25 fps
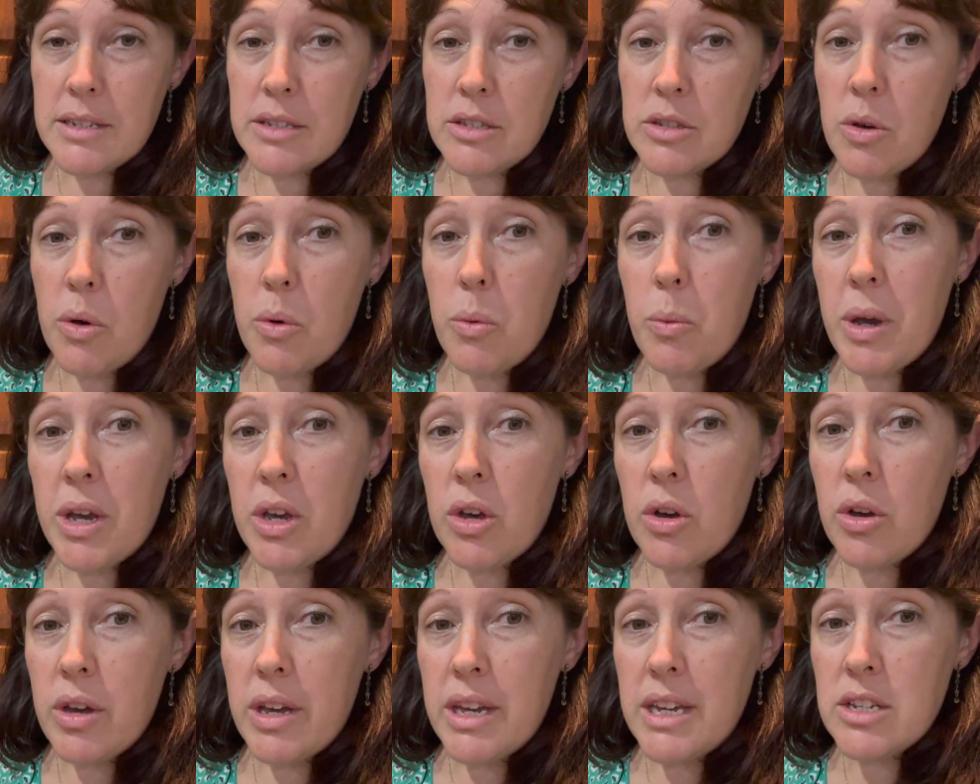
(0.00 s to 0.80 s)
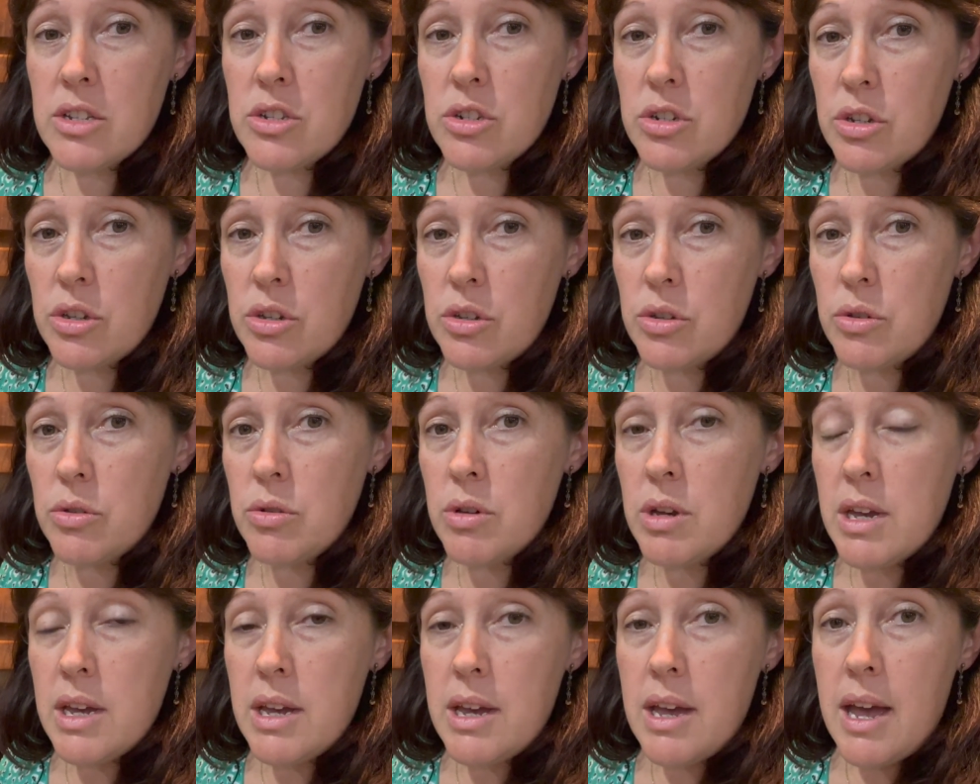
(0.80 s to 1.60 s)
So we're going to,
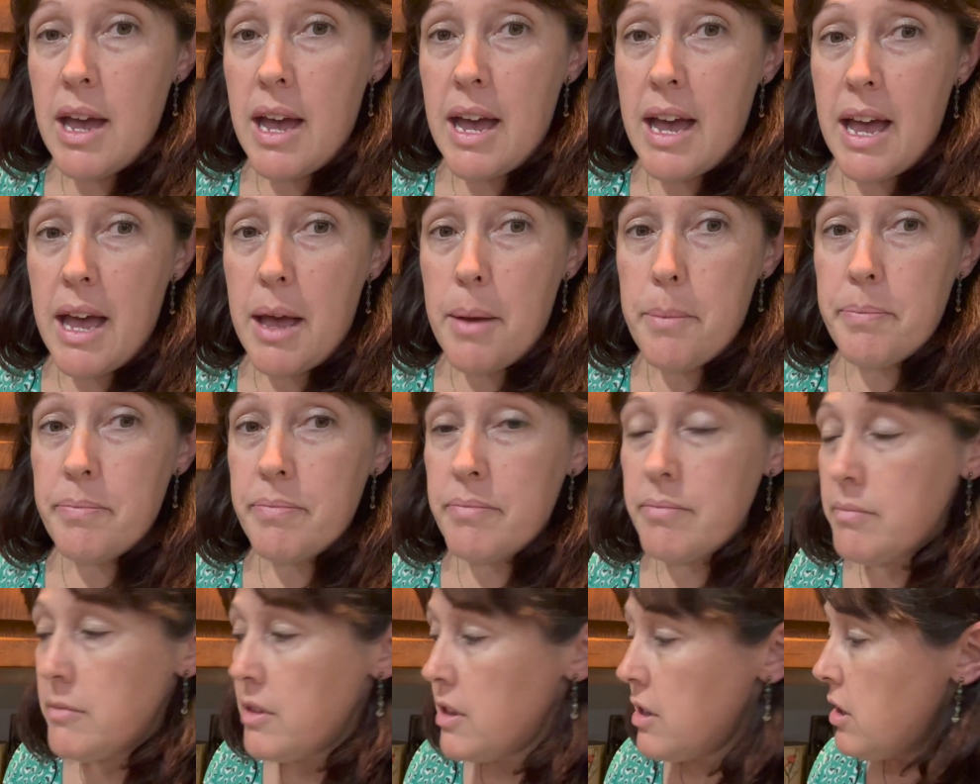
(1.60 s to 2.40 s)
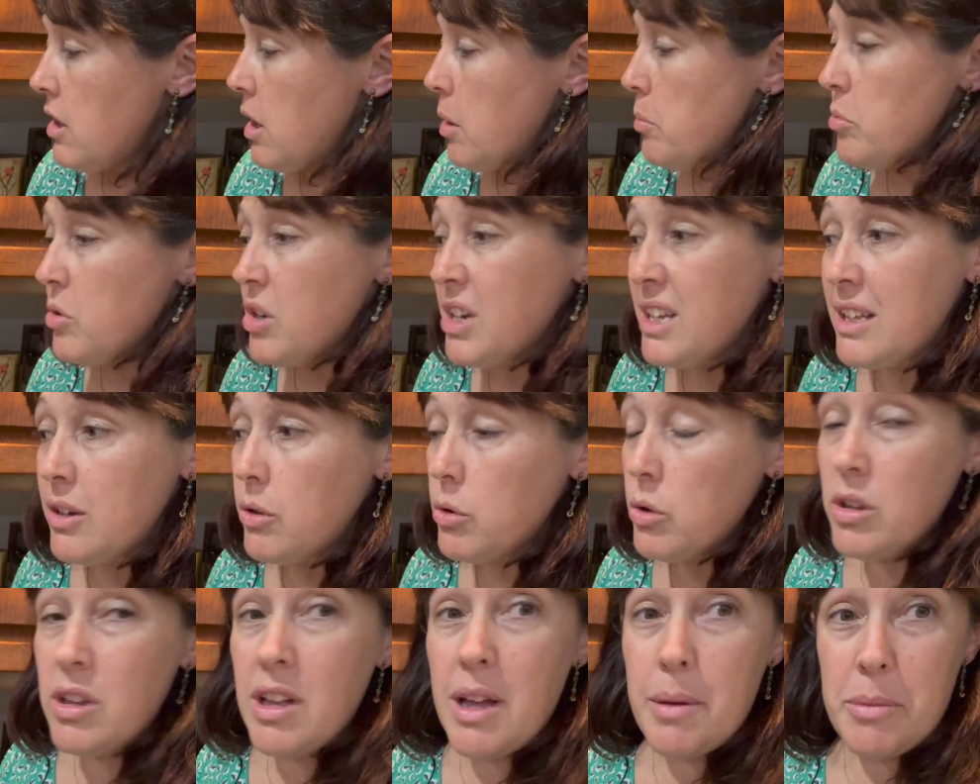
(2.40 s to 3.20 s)

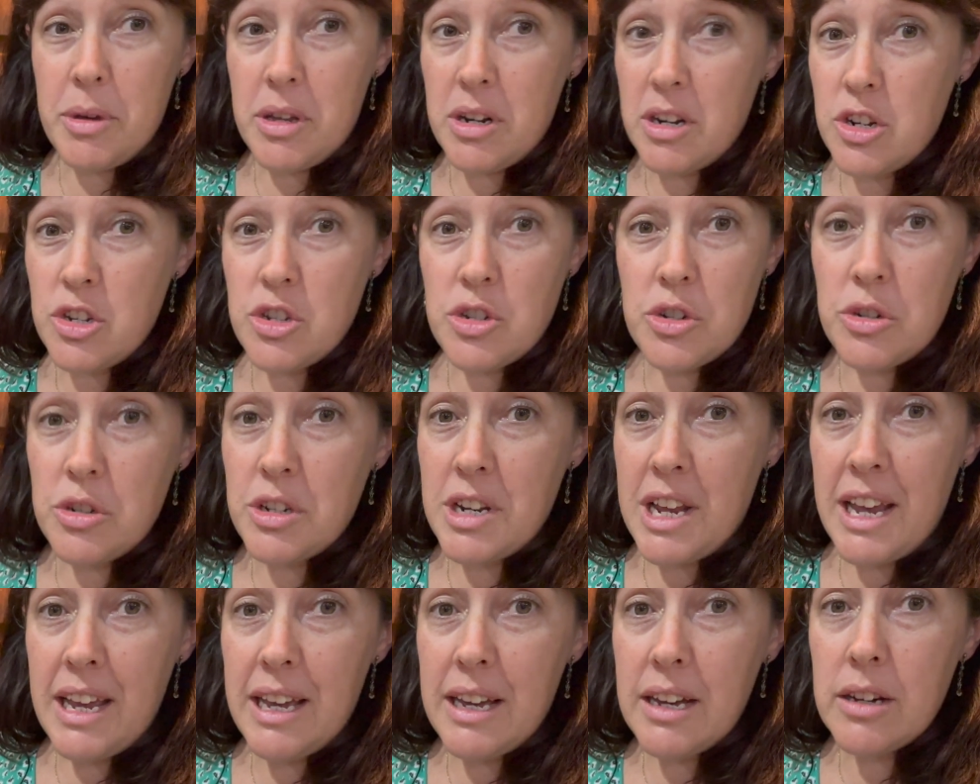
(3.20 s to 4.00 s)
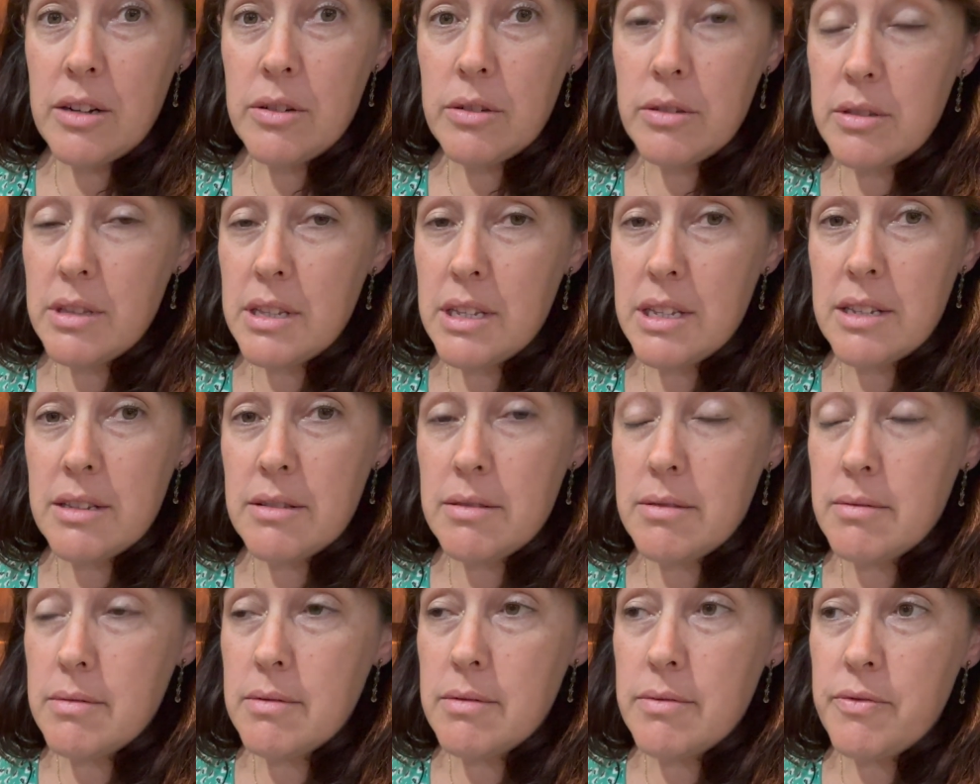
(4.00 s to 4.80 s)
all I'm gonna do now,
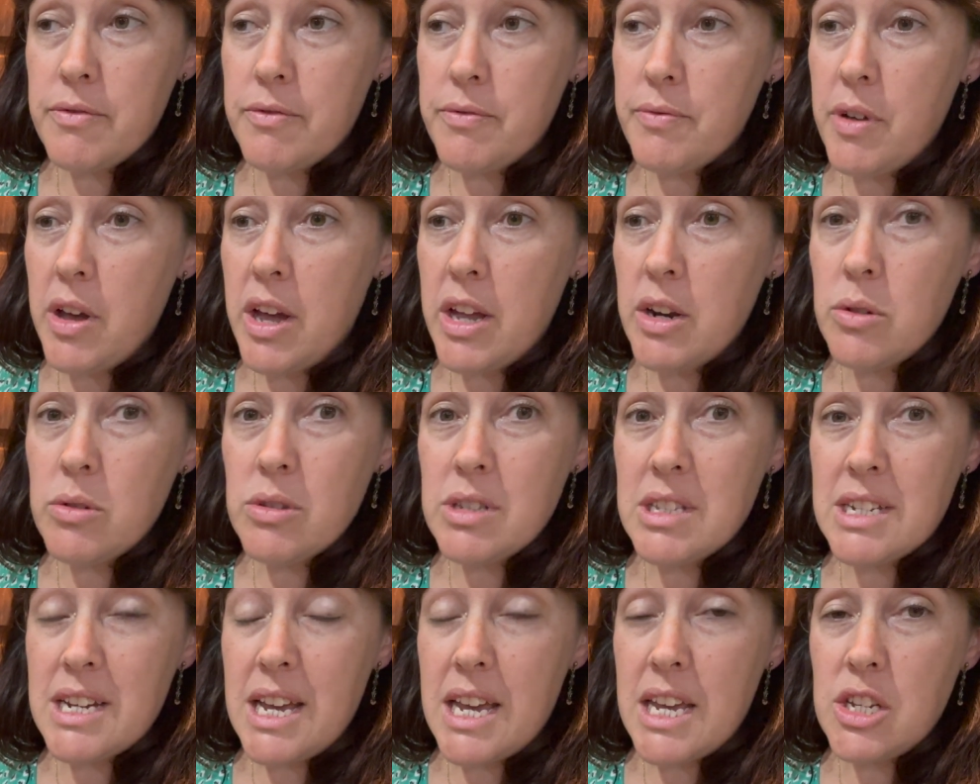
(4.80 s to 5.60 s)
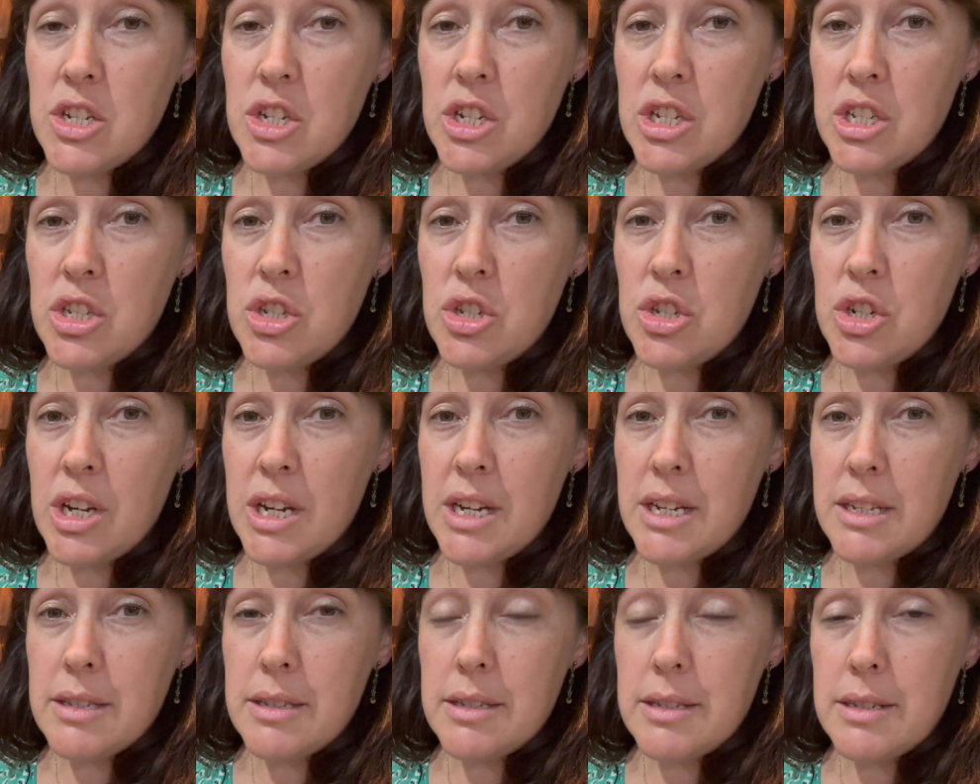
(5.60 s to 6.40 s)
the final stage is
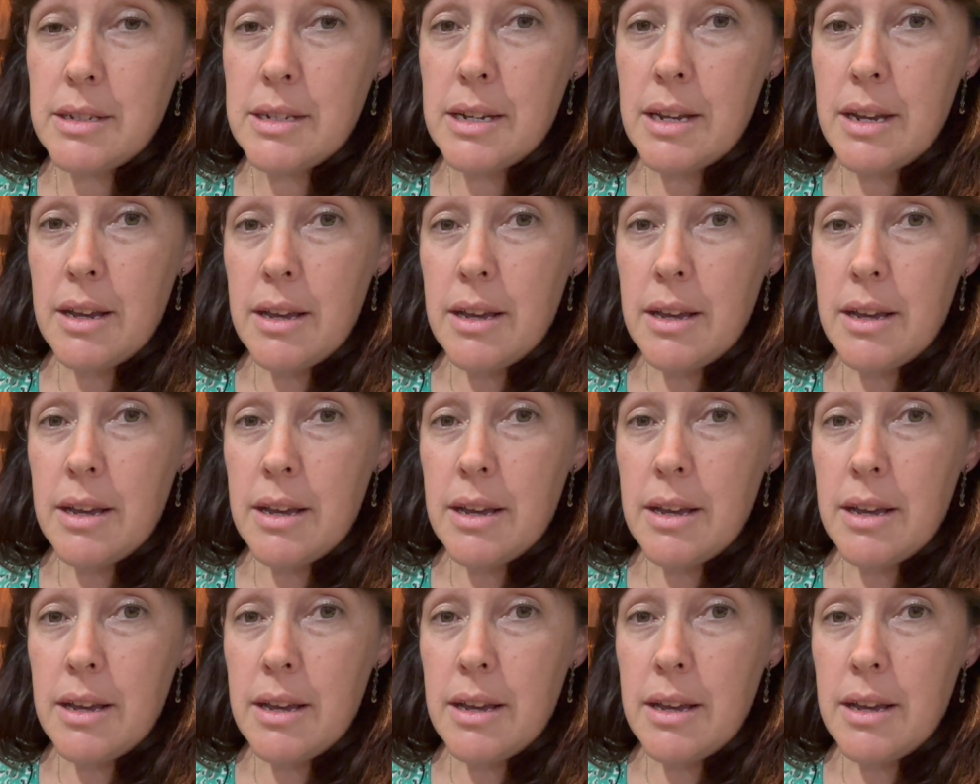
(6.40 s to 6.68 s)
just